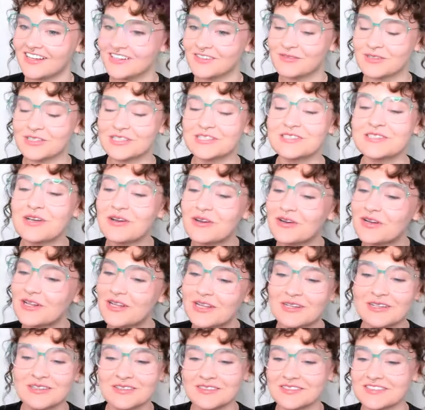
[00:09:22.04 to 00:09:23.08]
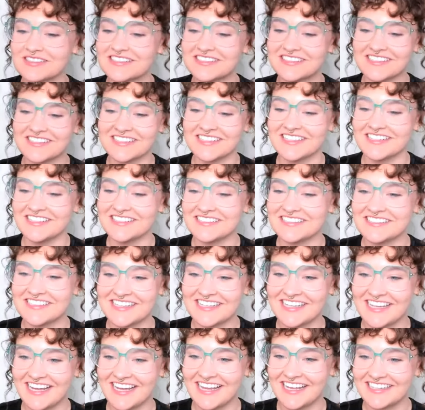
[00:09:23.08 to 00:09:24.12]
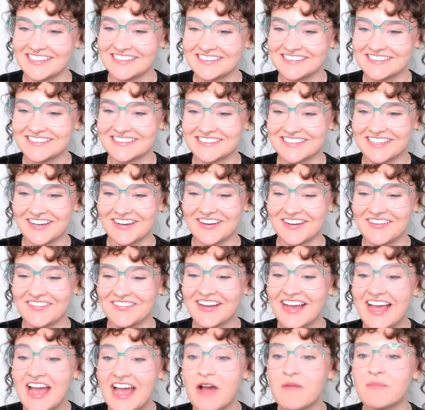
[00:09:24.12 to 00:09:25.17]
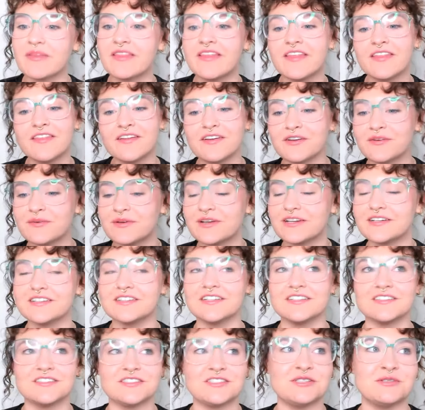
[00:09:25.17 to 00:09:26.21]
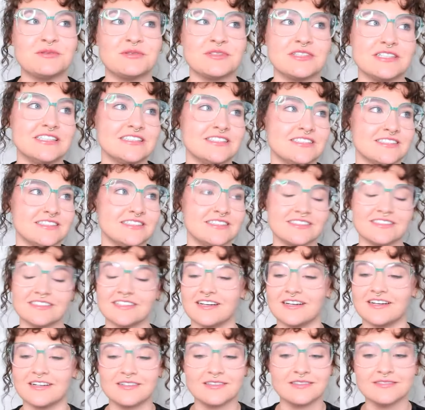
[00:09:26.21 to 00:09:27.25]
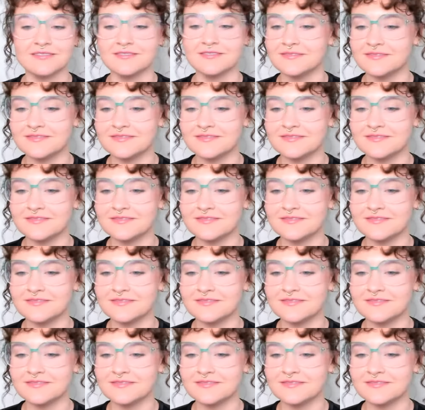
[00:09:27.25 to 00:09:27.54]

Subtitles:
we're so close to the end. So, but then they're doing 2 releases, so.